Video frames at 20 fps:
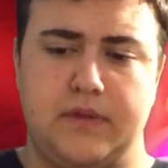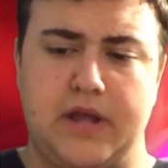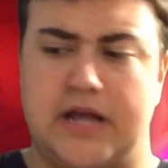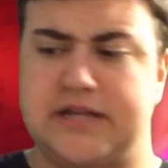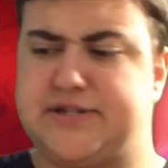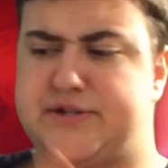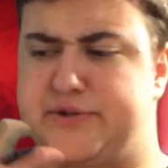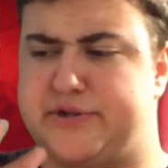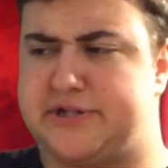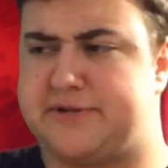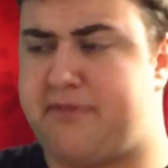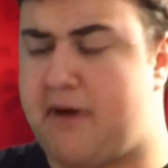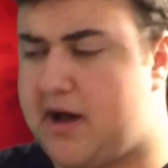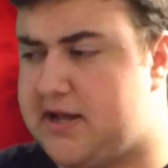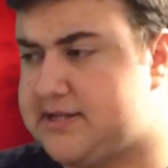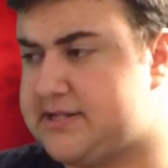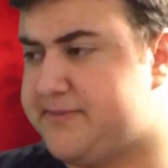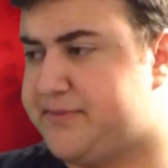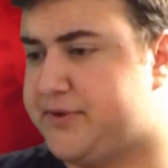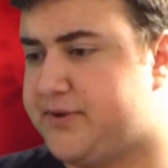as soon as
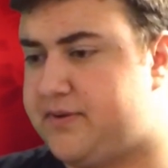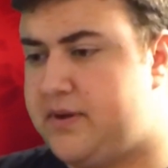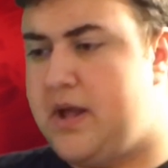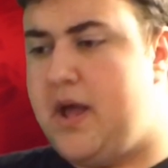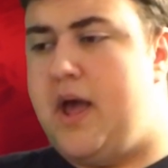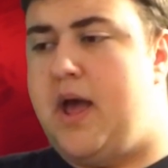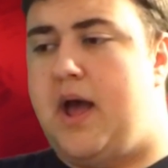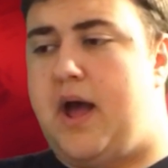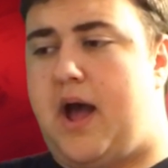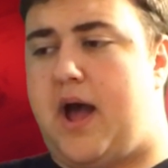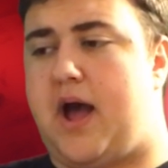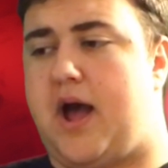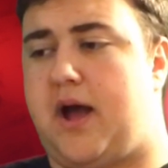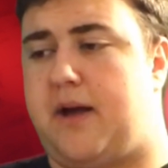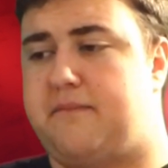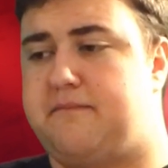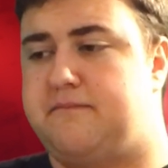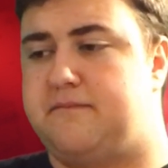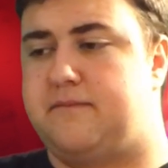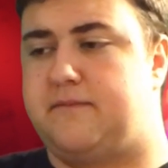possible
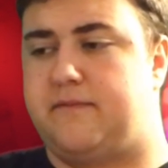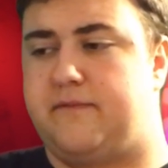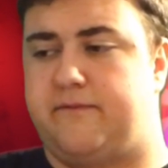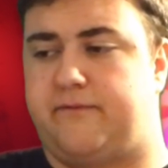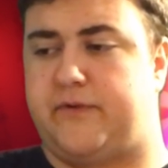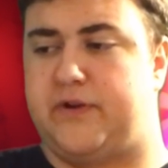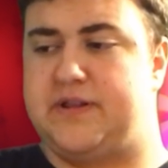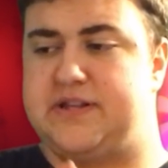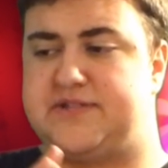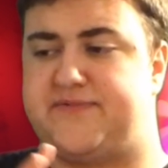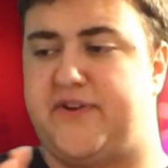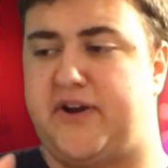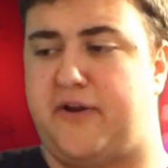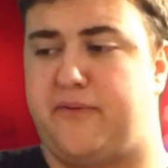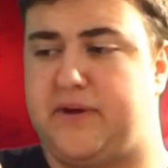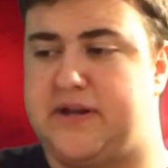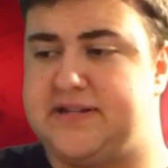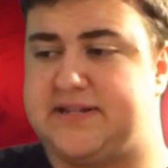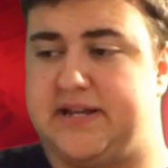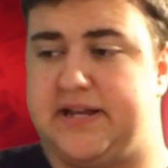for this very
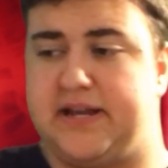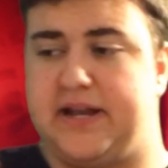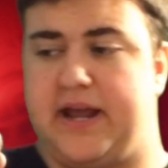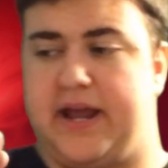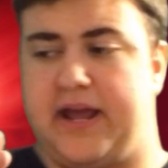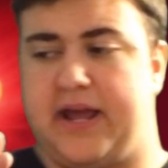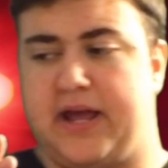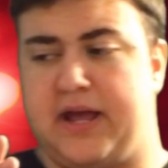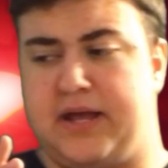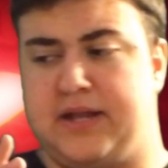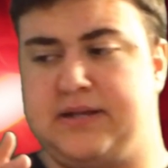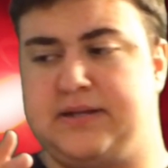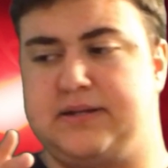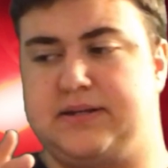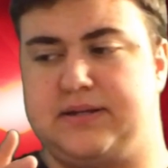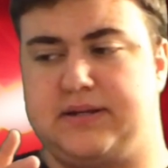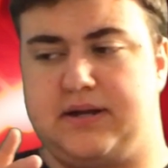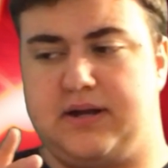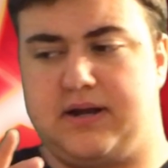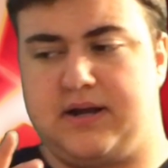reason. And
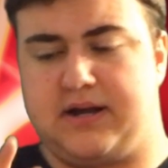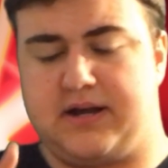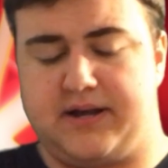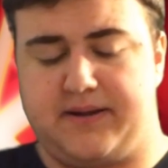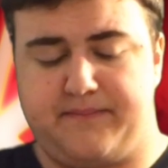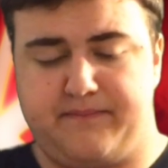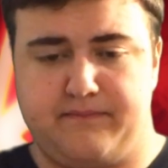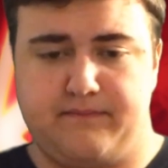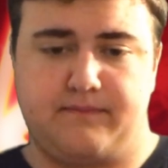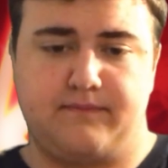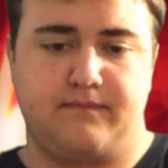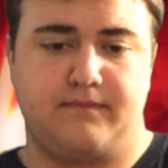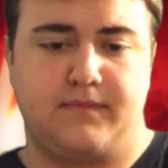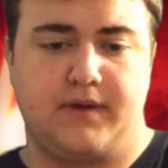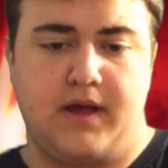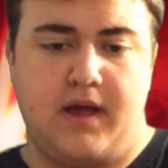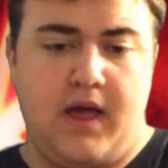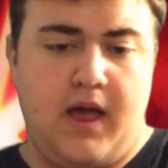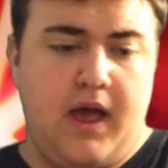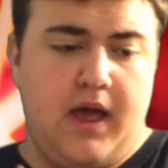
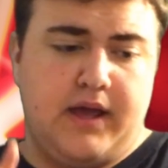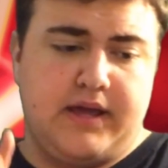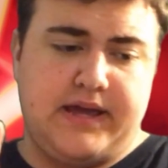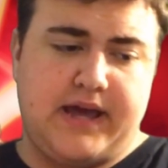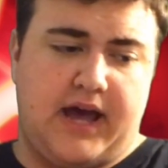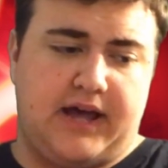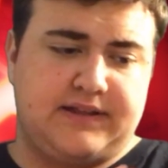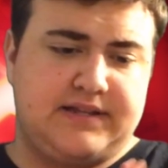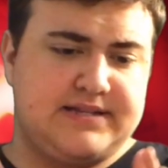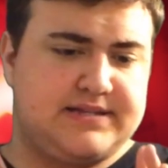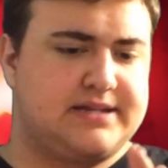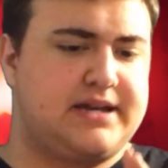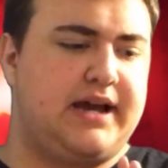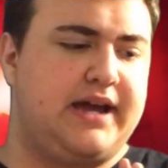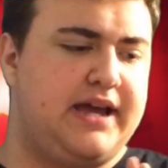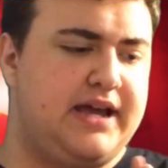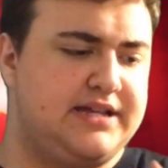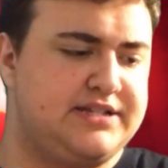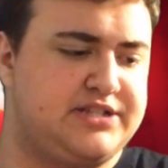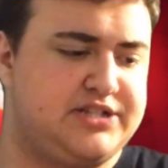yeah, this
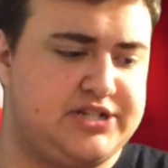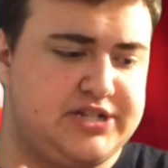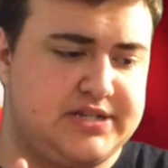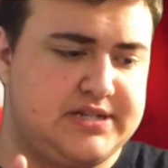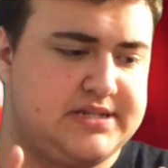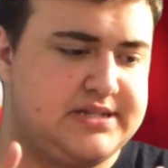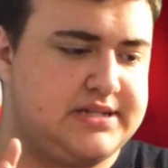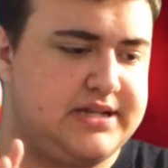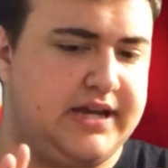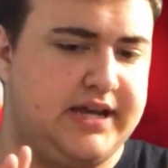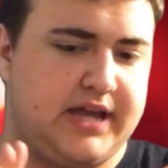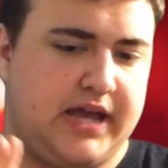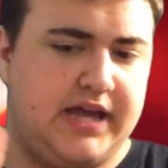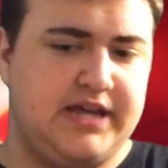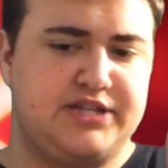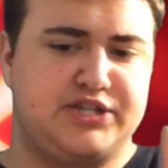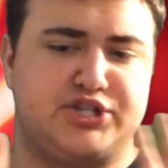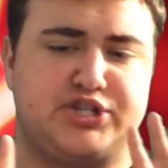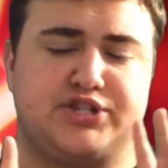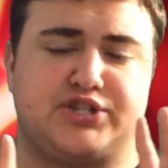guy is
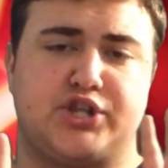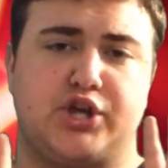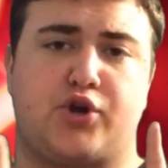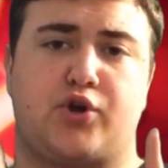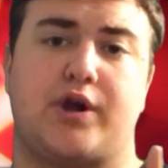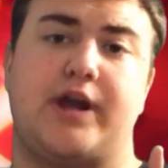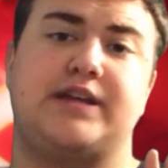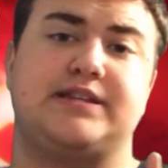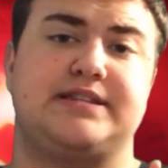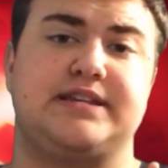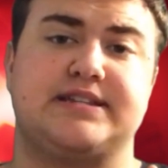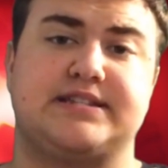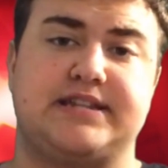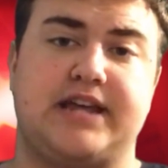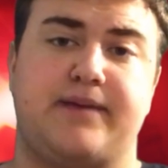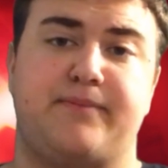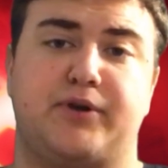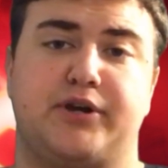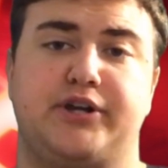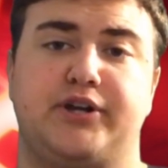he's just the craziest
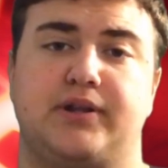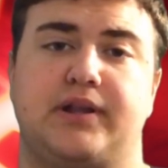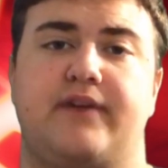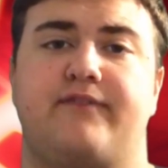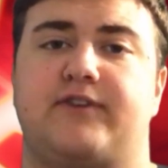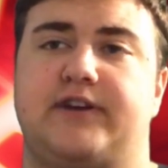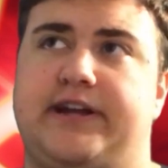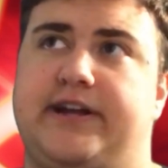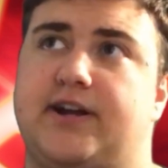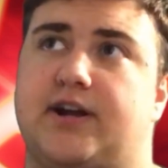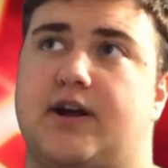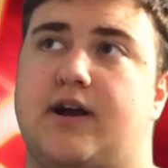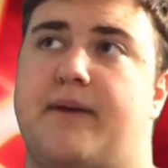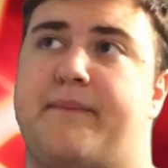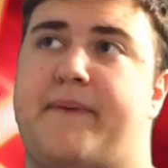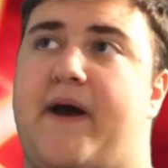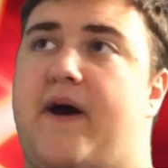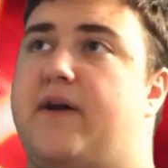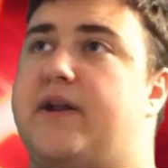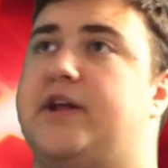neighbor you'll ever hear
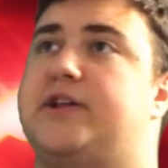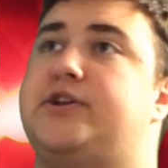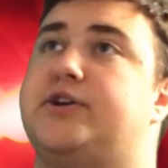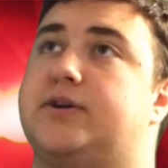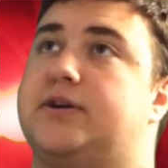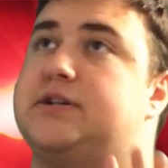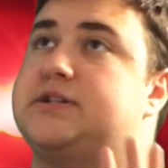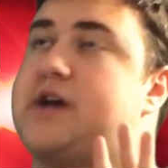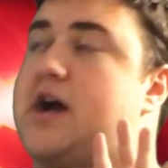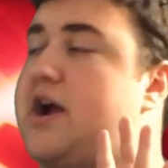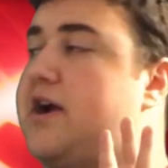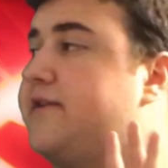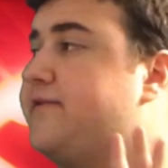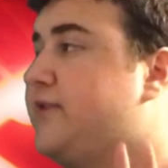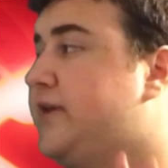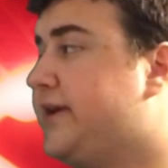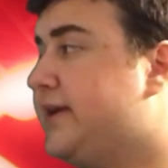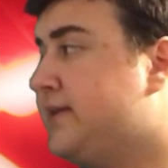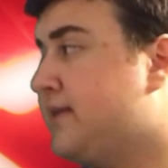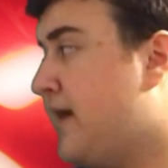about in your entire
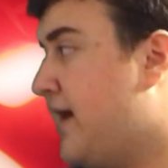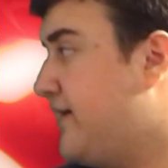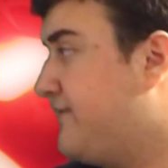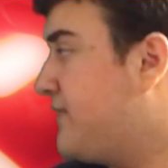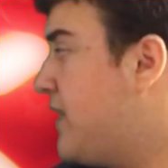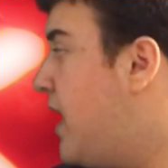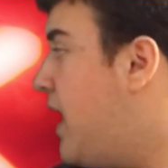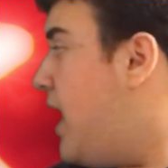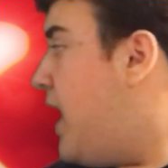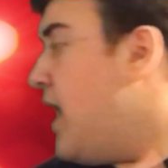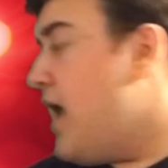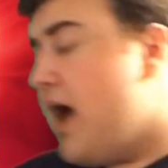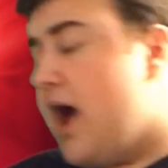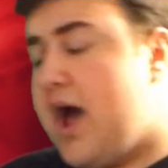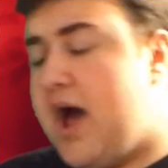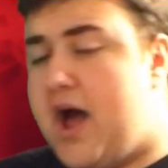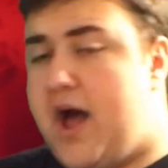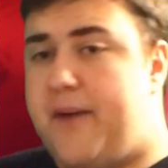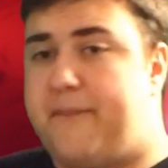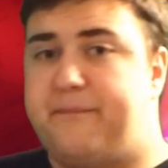freaking life.
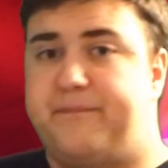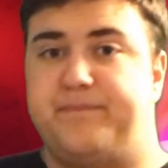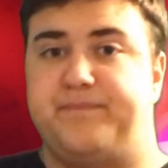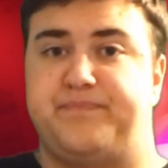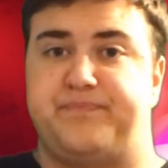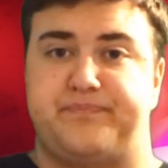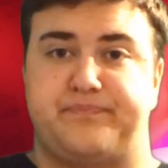I've